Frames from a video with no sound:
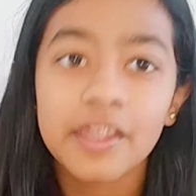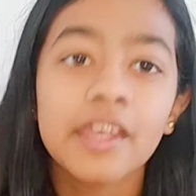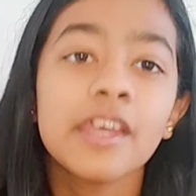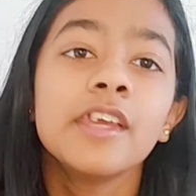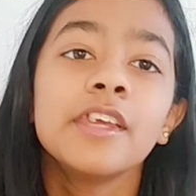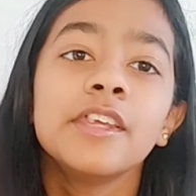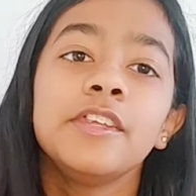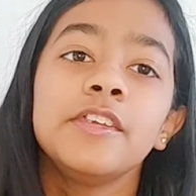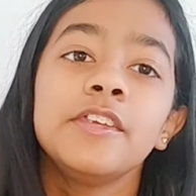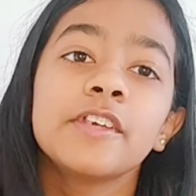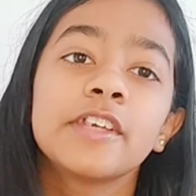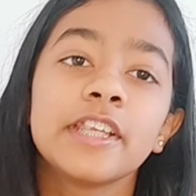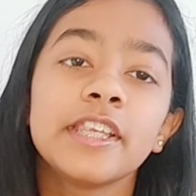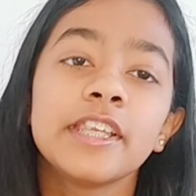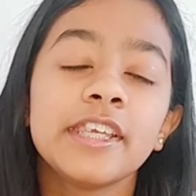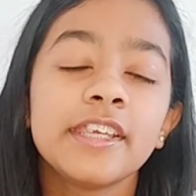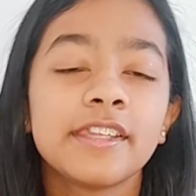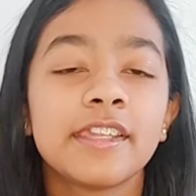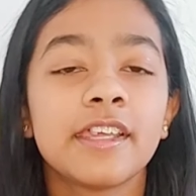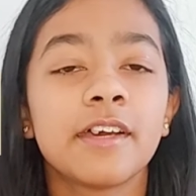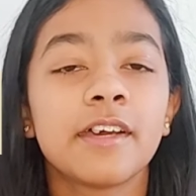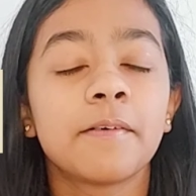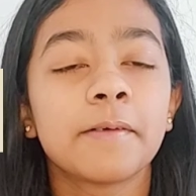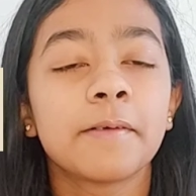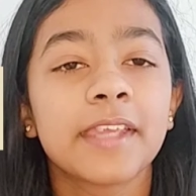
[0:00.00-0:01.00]
You can
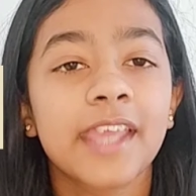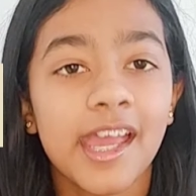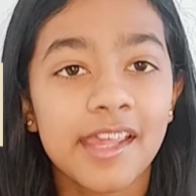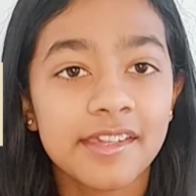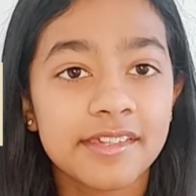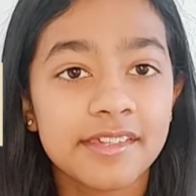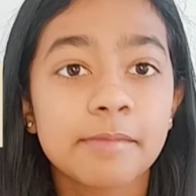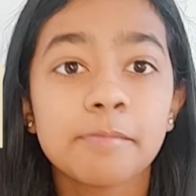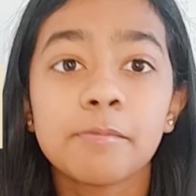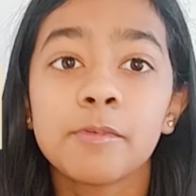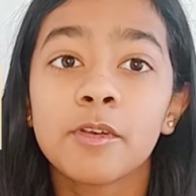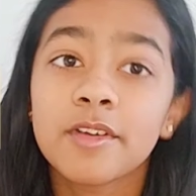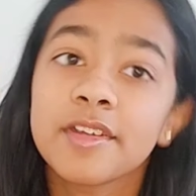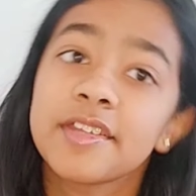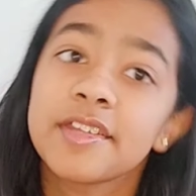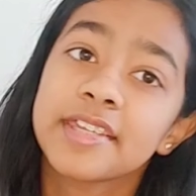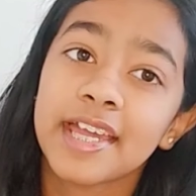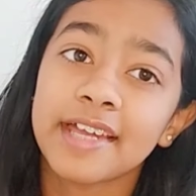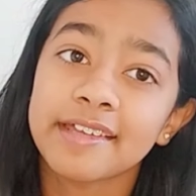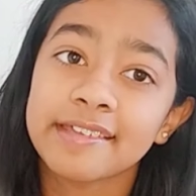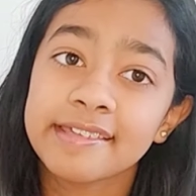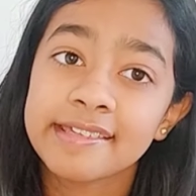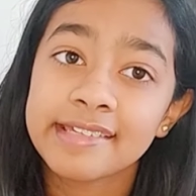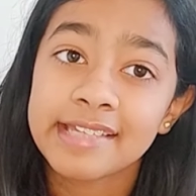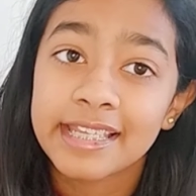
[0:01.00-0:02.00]
either get some noise
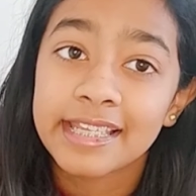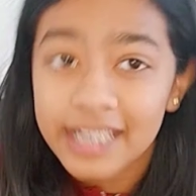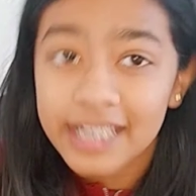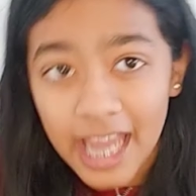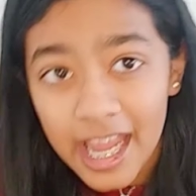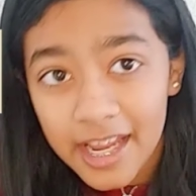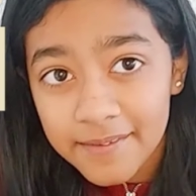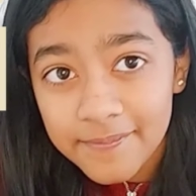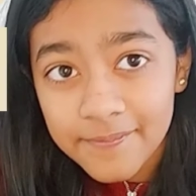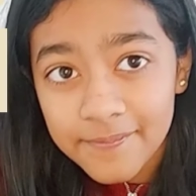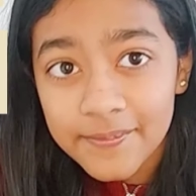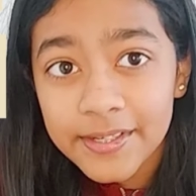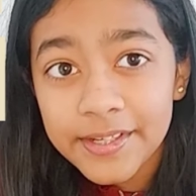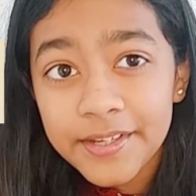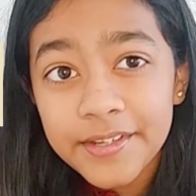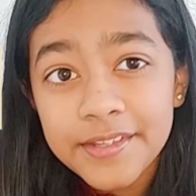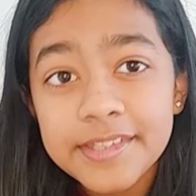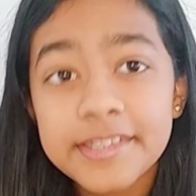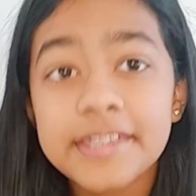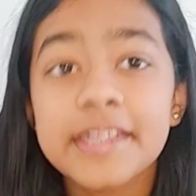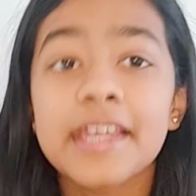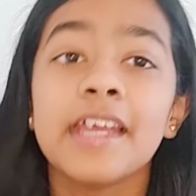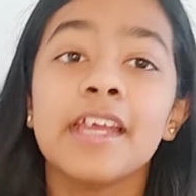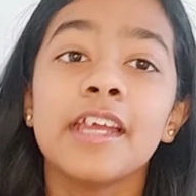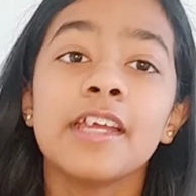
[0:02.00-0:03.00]
cancelling headphones
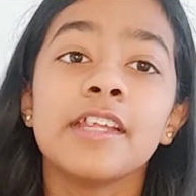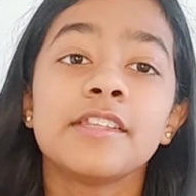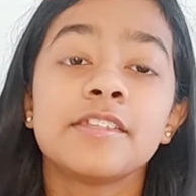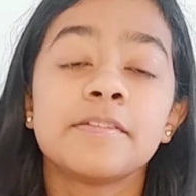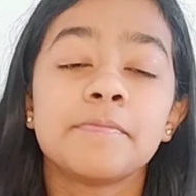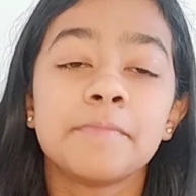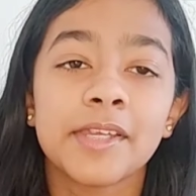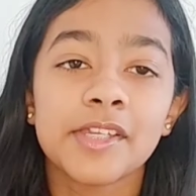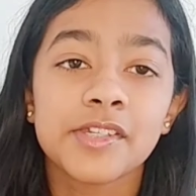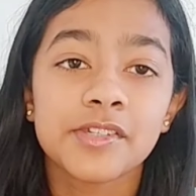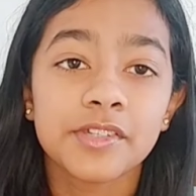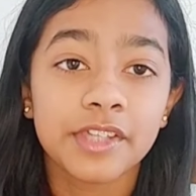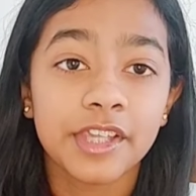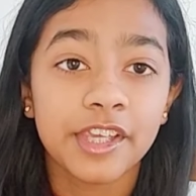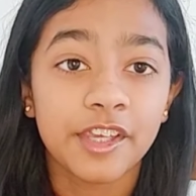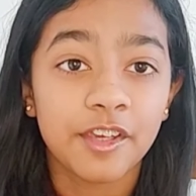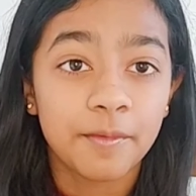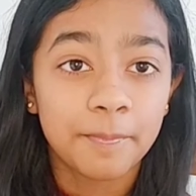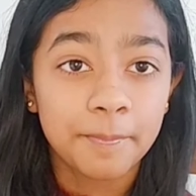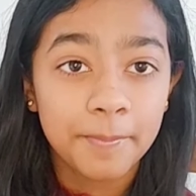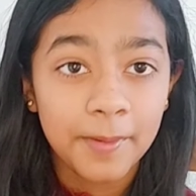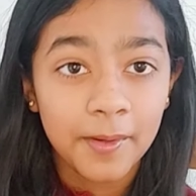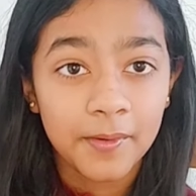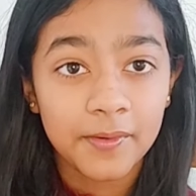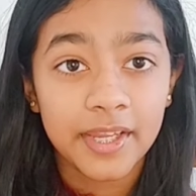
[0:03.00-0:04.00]
to make sure that you're
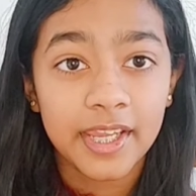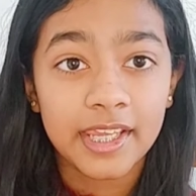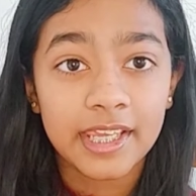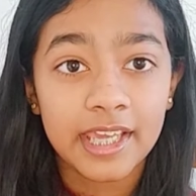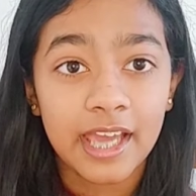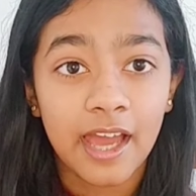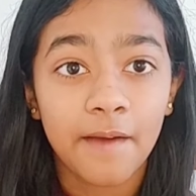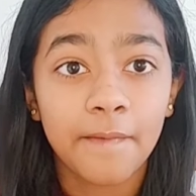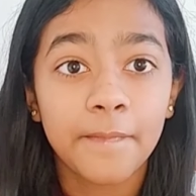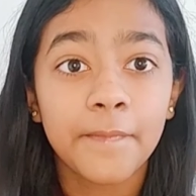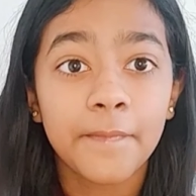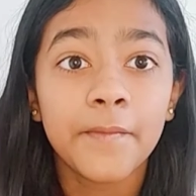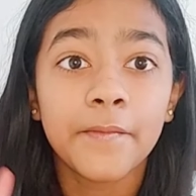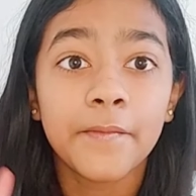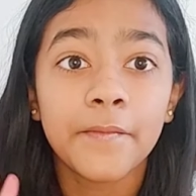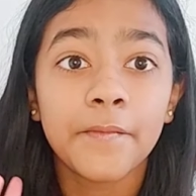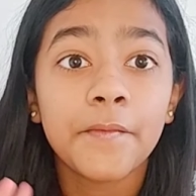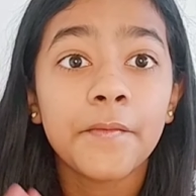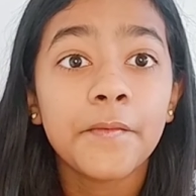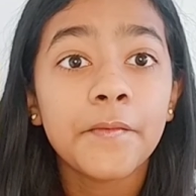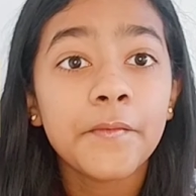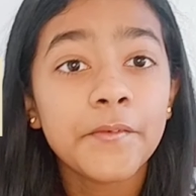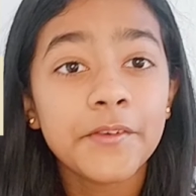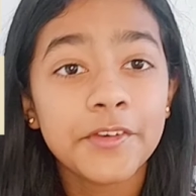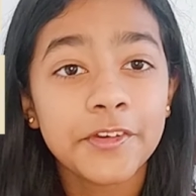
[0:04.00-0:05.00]
blocking out
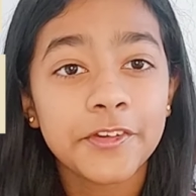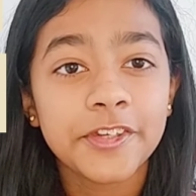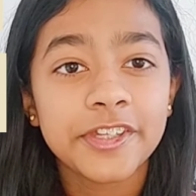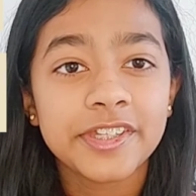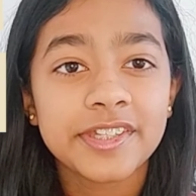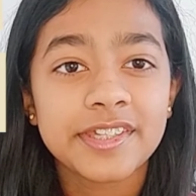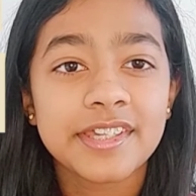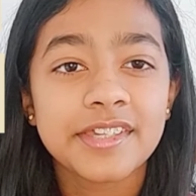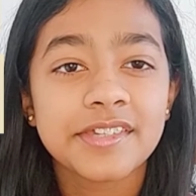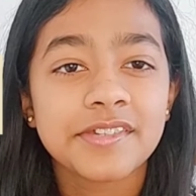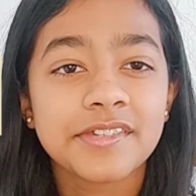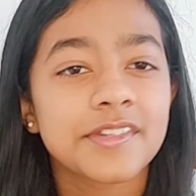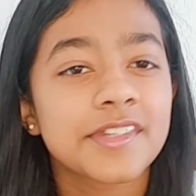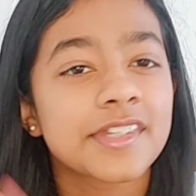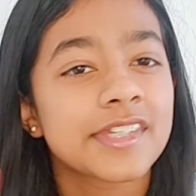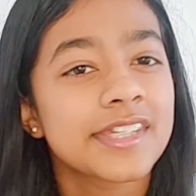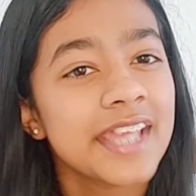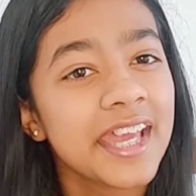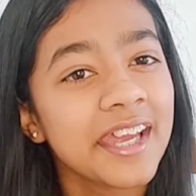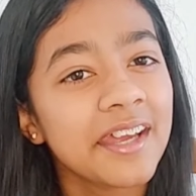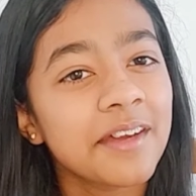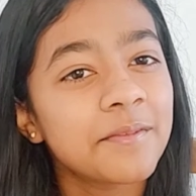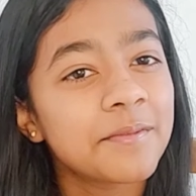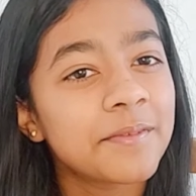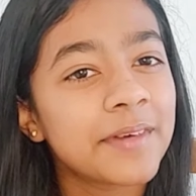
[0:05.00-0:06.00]
all noises, or the
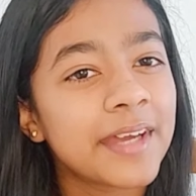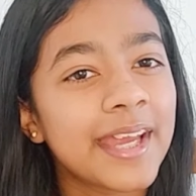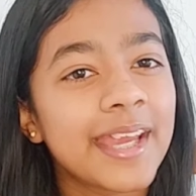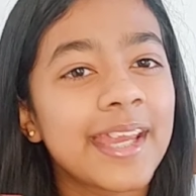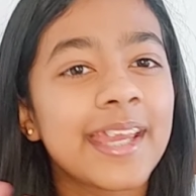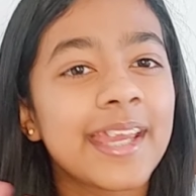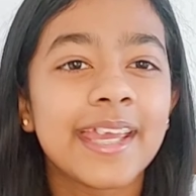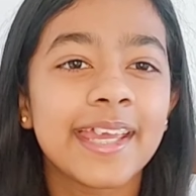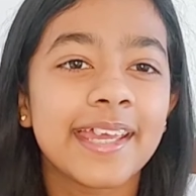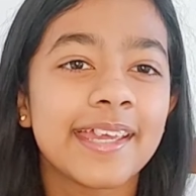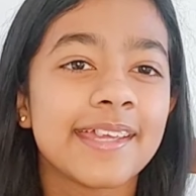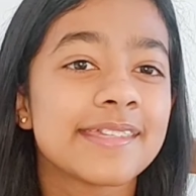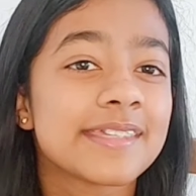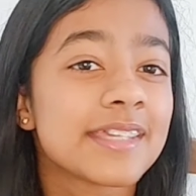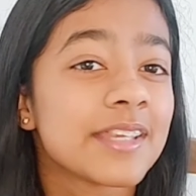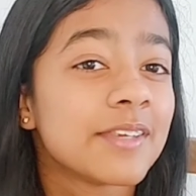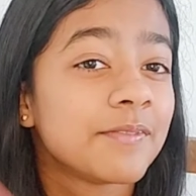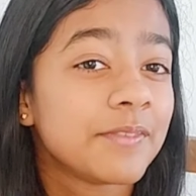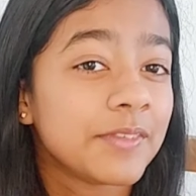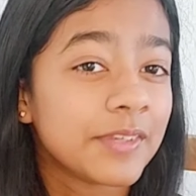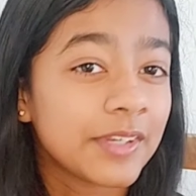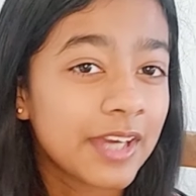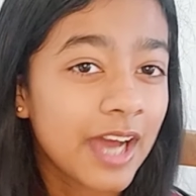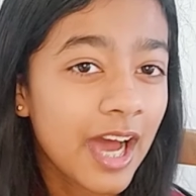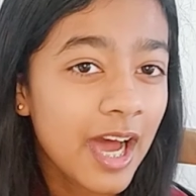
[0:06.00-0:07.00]
second way is if you
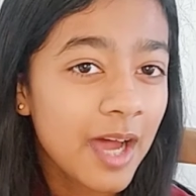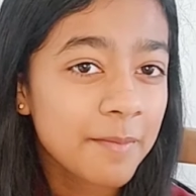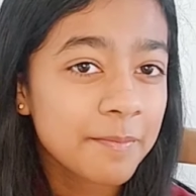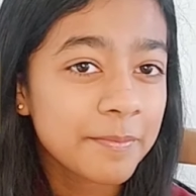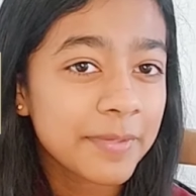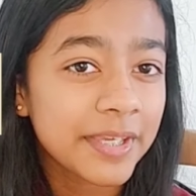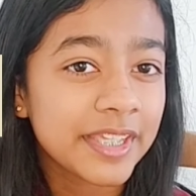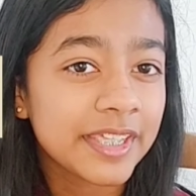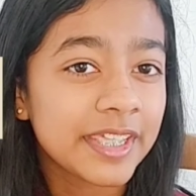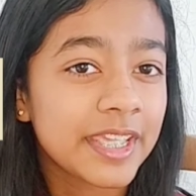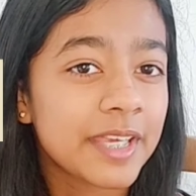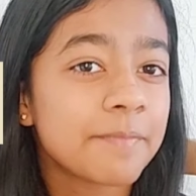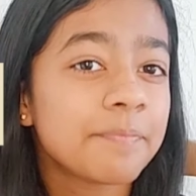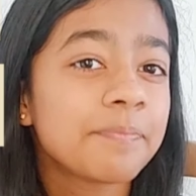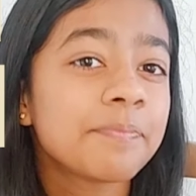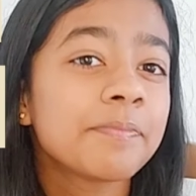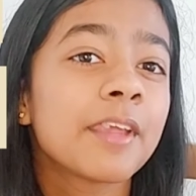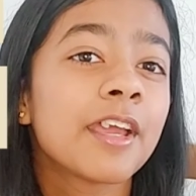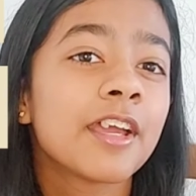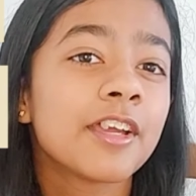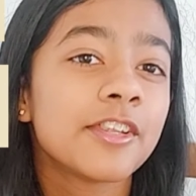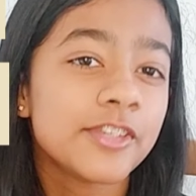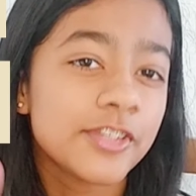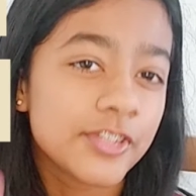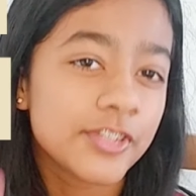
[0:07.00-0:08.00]
can't beat them,
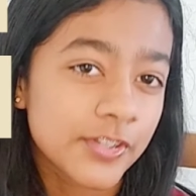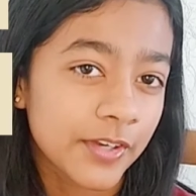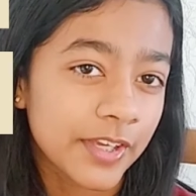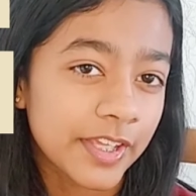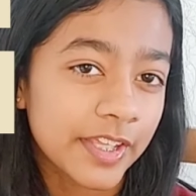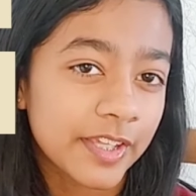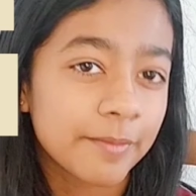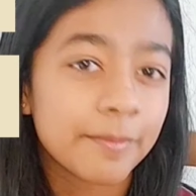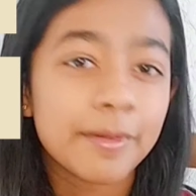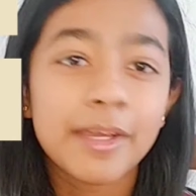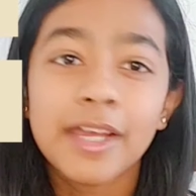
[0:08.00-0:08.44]
join them.